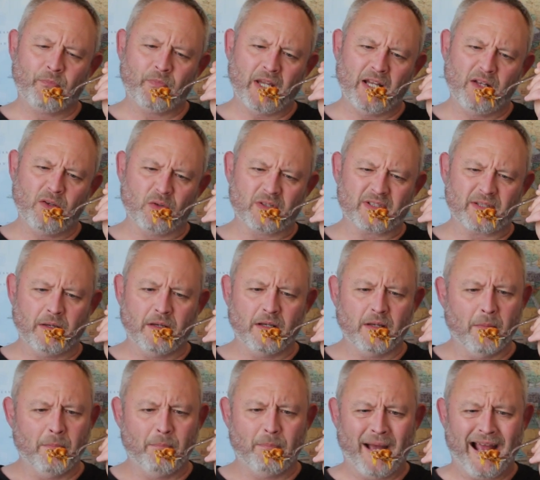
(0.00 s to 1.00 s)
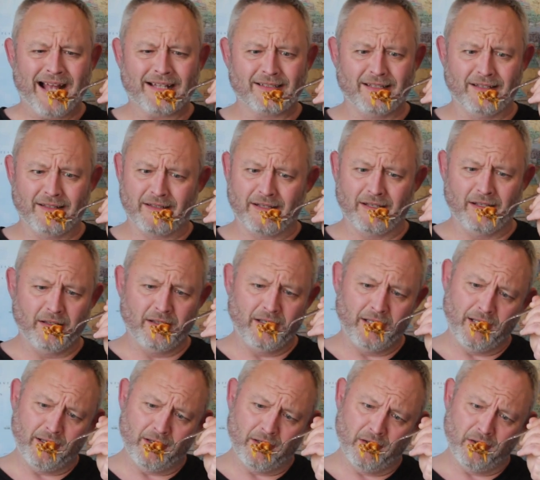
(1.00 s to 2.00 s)
It looks battered
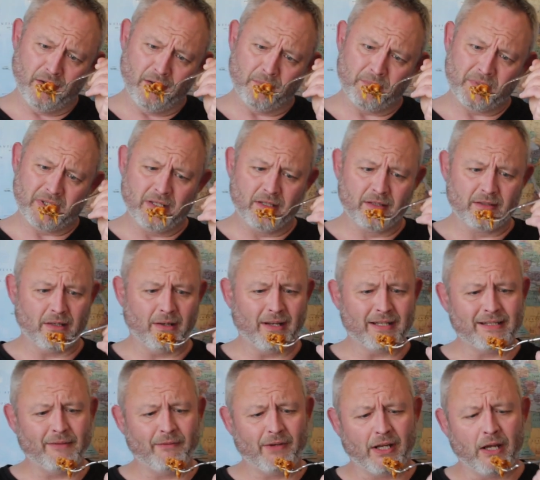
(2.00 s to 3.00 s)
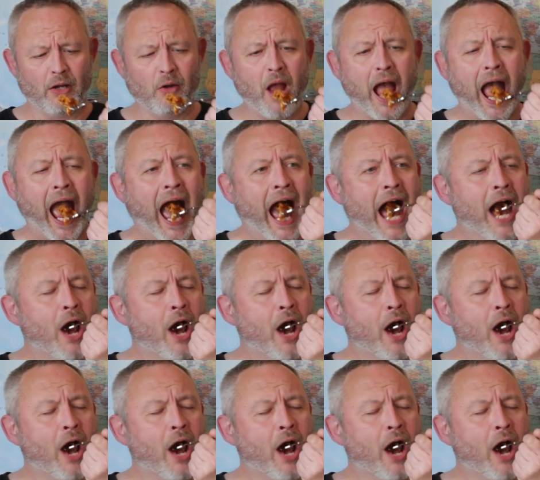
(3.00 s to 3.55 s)
in herbs. So let's have a go.